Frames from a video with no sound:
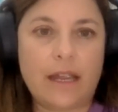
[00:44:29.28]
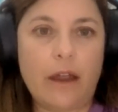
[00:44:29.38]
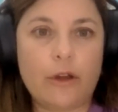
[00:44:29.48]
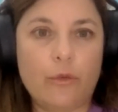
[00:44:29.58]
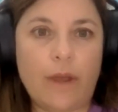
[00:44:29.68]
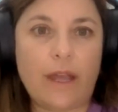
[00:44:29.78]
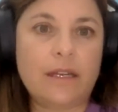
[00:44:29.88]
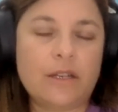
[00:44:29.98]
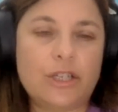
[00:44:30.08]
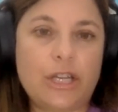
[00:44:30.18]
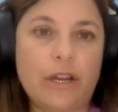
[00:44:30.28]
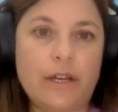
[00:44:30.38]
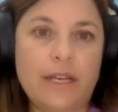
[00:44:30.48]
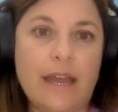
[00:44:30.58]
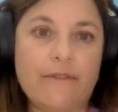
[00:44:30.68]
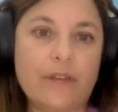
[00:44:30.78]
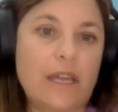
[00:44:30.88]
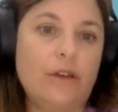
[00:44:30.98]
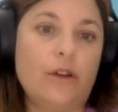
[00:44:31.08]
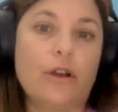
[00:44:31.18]
how you're rated on Charity
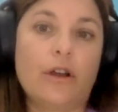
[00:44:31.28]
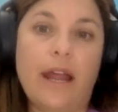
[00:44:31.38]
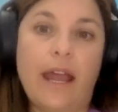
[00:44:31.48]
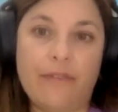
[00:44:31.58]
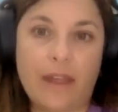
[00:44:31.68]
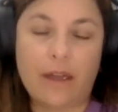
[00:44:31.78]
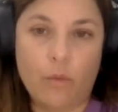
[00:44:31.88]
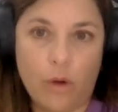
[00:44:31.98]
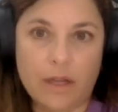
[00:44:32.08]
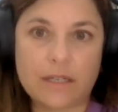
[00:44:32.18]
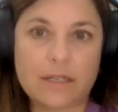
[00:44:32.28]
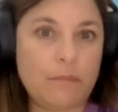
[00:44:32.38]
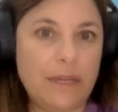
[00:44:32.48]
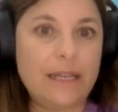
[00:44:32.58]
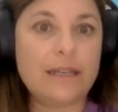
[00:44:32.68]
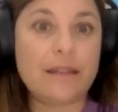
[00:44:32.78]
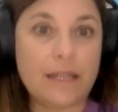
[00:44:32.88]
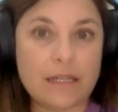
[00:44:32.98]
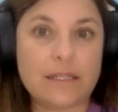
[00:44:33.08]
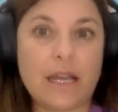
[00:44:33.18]
Navigator. And they want to meet
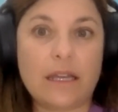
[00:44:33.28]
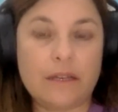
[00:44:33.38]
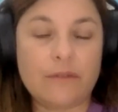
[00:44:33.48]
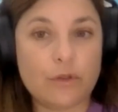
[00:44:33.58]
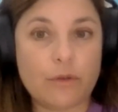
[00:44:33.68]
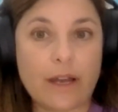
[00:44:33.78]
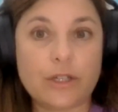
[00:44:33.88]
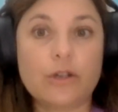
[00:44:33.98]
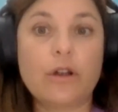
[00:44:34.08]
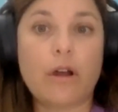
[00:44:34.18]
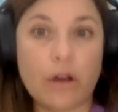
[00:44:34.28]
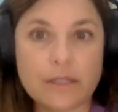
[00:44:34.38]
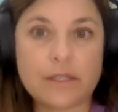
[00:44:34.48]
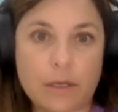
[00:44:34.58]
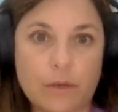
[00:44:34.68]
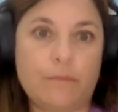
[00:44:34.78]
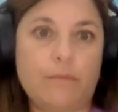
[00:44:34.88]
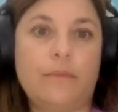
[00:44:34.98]
the executive director on Zoom.